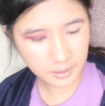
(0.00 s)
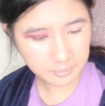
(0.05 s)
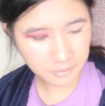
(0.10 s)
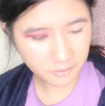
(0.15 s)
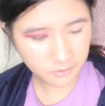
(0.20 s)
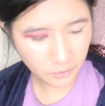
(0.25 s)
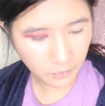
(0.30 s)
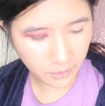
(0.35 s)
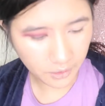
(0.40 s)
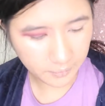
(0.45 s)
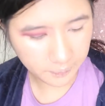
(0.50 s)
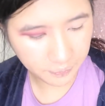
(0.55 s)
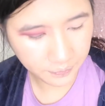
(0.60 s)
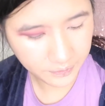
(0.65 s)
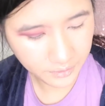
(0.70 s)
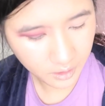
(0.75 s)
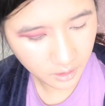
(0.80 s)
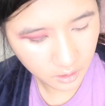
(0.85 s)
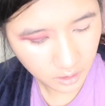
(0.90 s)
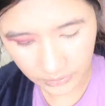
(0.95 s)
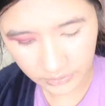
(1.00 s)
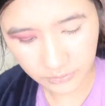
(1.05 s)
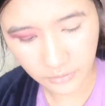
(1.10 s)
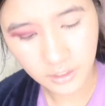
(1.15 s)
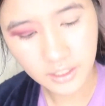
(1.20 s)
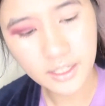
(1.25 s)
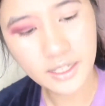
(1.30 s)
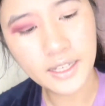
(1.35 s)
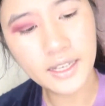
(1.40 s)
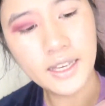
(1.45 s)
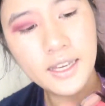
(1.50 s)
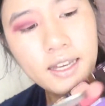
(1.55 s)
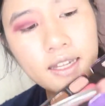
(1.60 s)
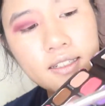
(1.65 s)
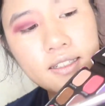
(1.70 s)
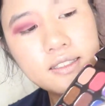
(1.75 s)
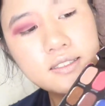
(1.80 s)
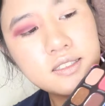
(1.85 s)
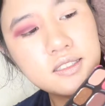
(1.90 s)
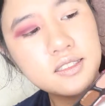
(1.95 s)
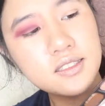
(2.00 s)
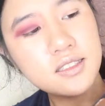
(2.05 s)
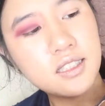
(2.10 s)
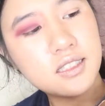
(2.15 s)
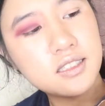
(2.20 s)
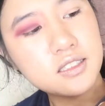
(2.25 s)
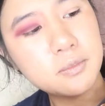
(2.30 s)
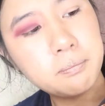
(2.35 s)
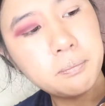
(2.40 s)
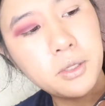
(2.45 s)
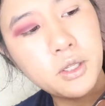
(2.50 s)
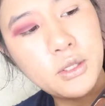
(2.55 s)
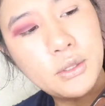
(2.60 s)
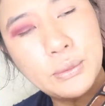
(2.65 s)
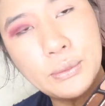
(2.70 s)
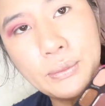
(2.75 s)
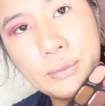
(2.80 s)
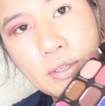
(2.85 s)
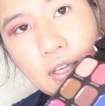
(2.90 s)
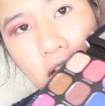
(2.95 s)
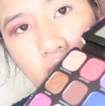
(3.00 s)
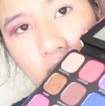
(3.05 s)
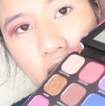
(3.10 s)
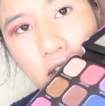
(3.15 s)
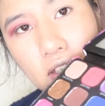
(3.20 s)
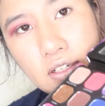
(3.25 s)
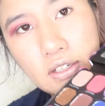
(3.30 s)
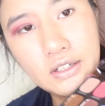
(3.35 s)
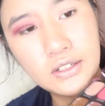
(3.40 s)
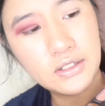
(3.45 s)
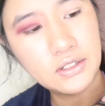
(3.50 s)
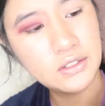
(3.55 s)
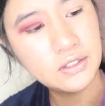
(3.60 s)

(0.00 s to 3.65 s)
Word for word: number 4, 3, 4, and this is this blue color.